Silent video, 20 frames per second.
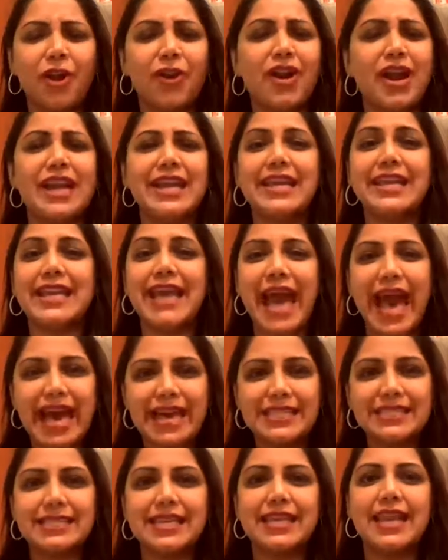are
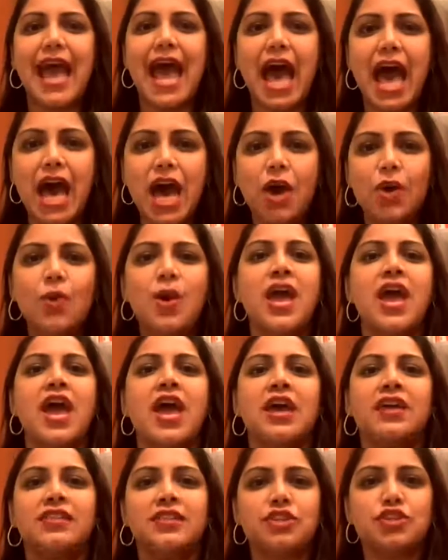aghast at how
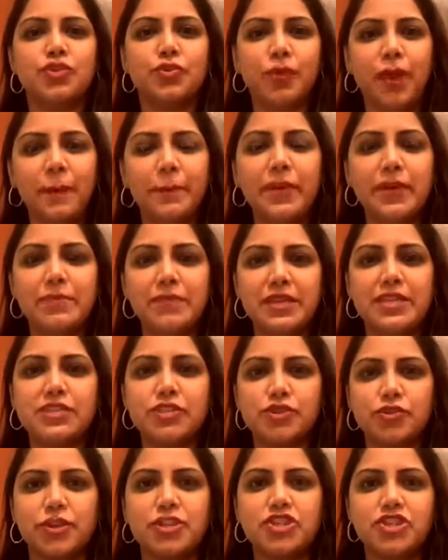the Trump
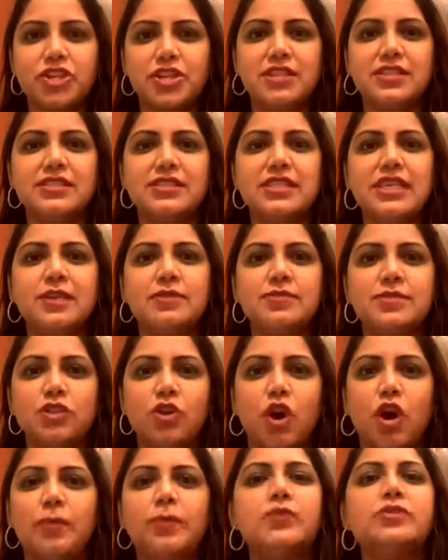administration seems
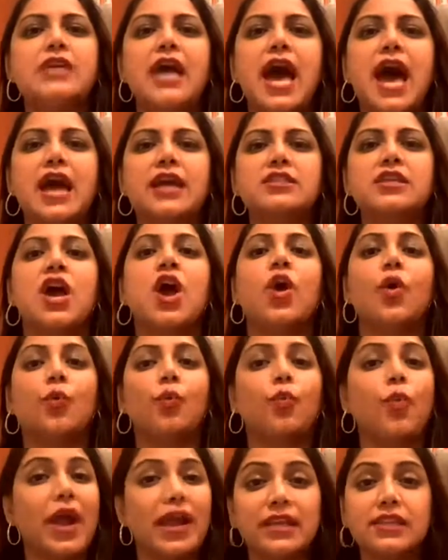to almost act
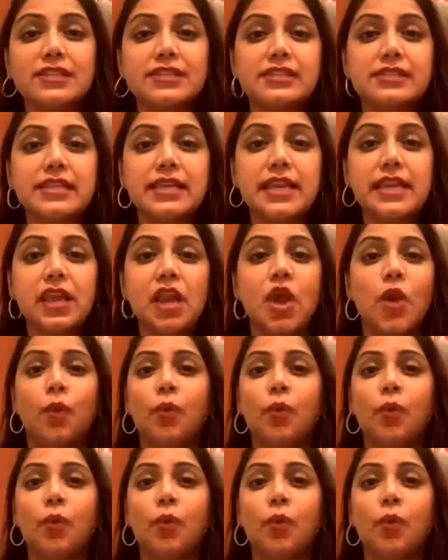recklessly